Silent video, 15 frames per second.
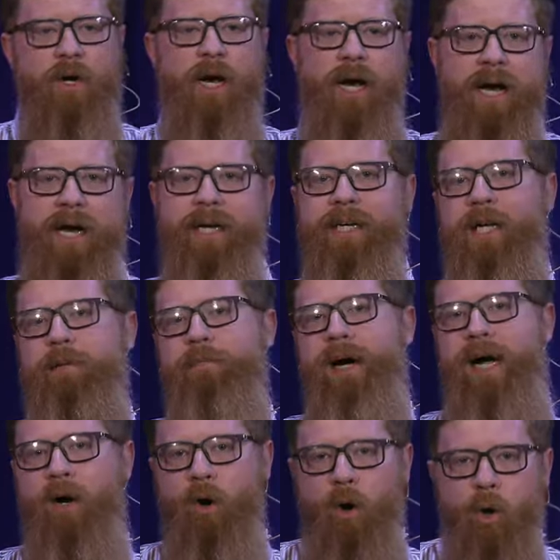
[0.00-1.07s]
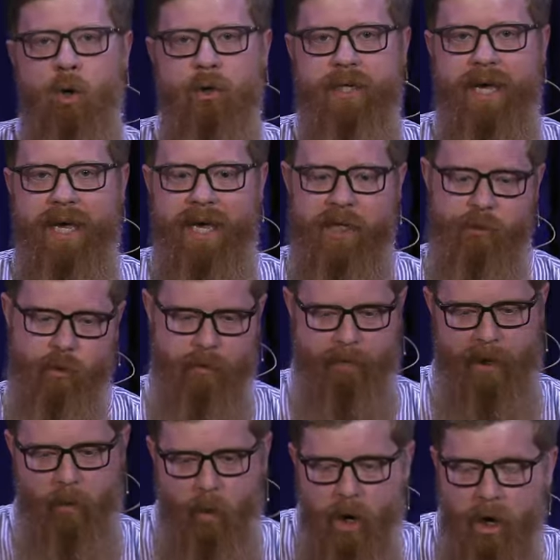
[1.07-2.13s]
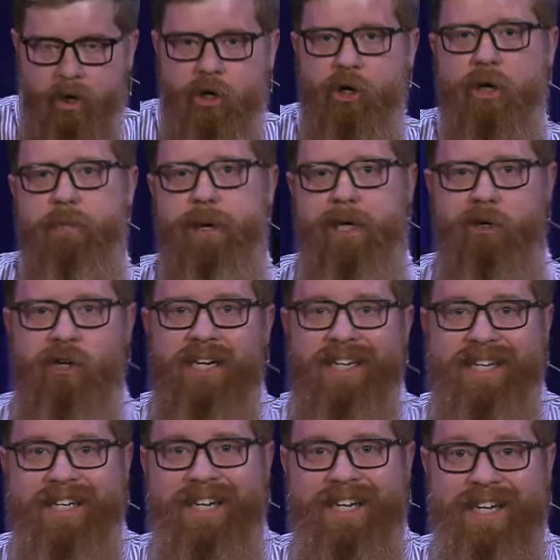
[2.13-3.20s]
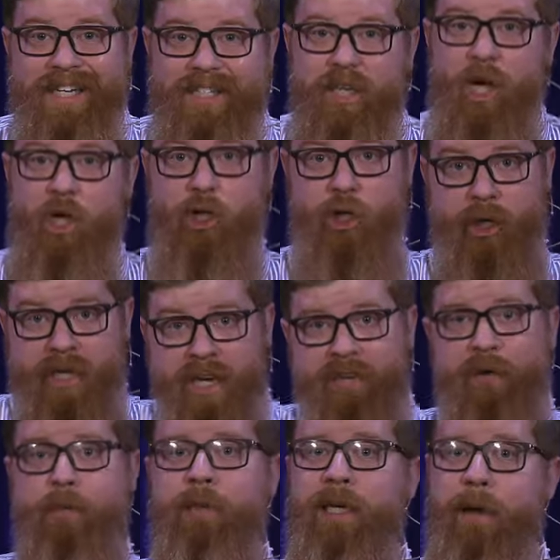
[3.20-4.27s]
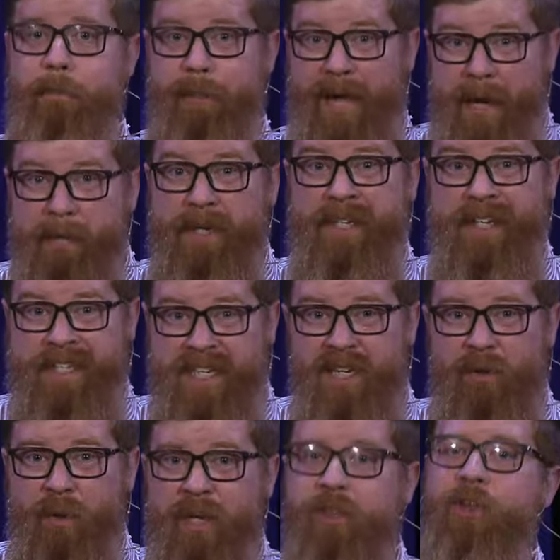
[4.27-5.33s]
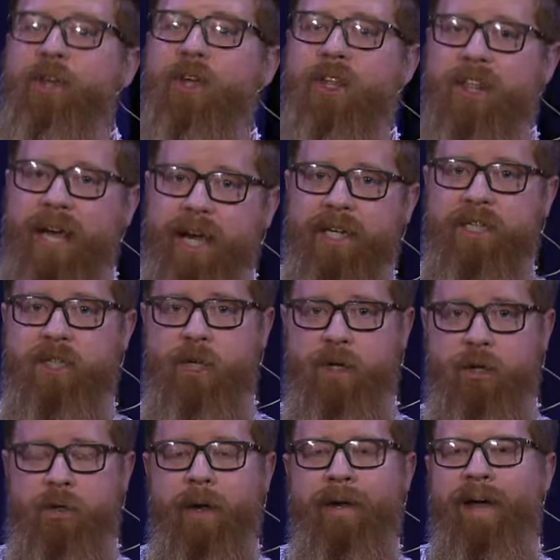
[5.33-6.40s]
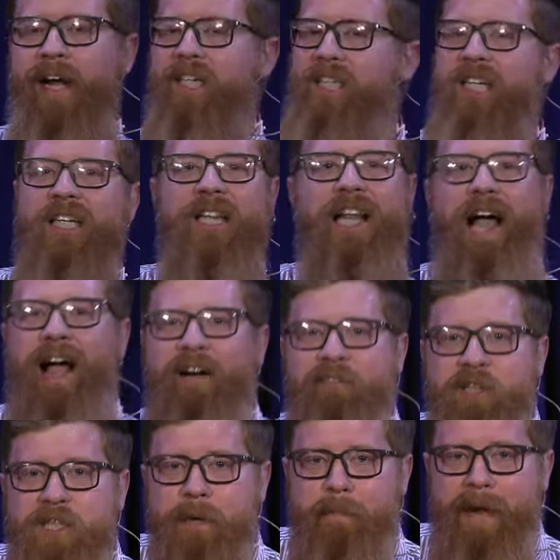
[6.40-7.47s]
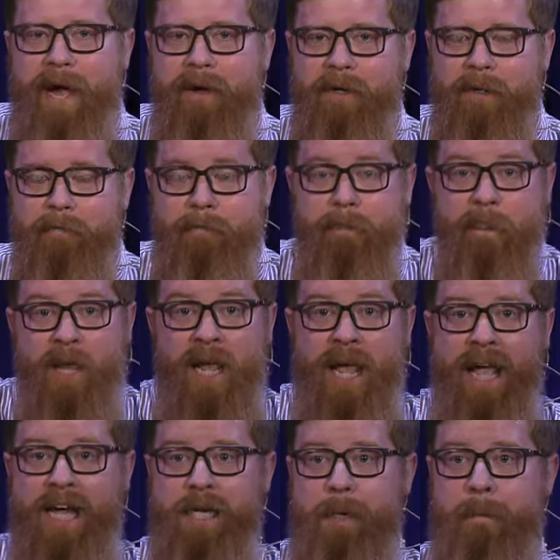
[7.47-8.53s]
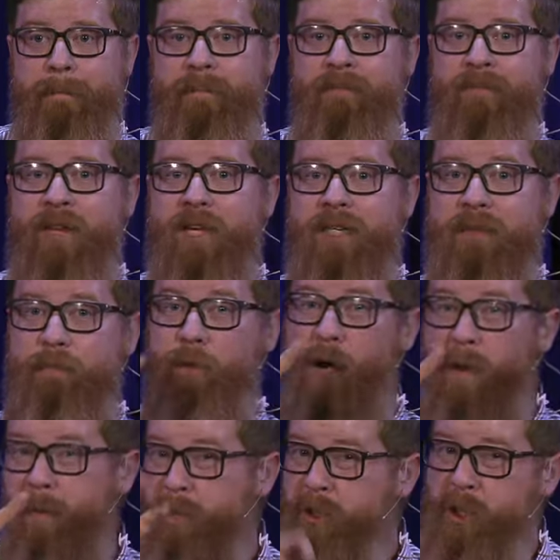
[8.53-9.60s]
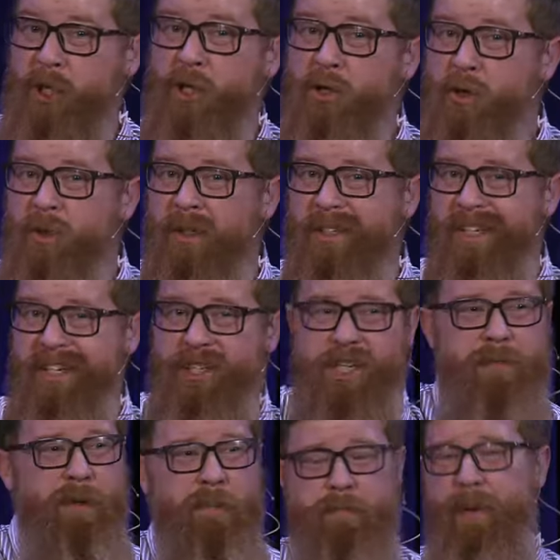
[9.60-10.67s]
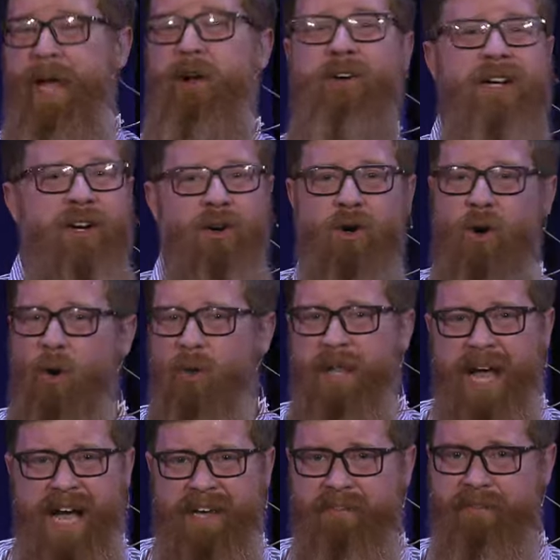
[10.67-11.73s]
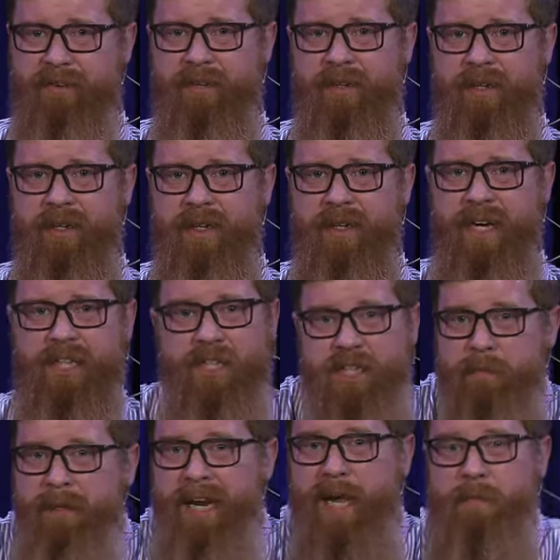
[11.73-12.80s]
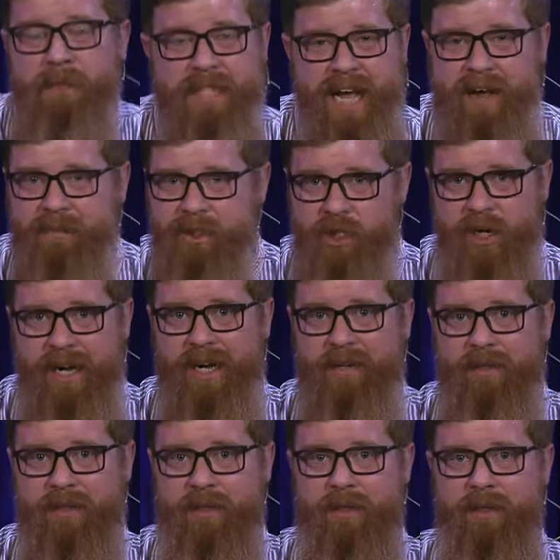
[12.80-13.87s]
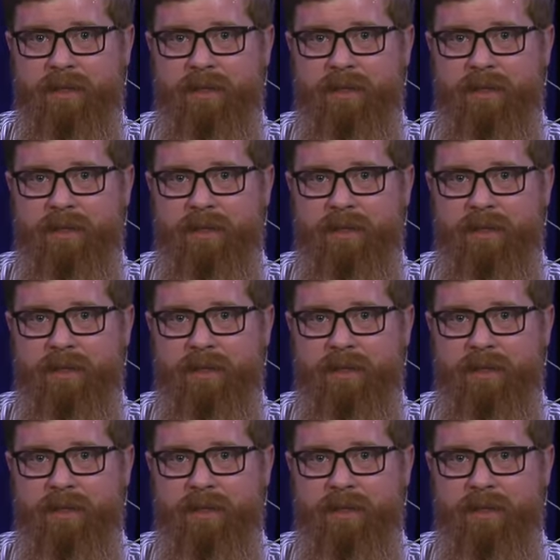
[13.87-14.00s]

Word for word: God, in my old age, with my walker and my creaky knees, you're giving me a baby to deal with. Thanks, dude." And she laughs about it and uh, problem two is she's been barren her whole life. Like she hasn't been able to have a child.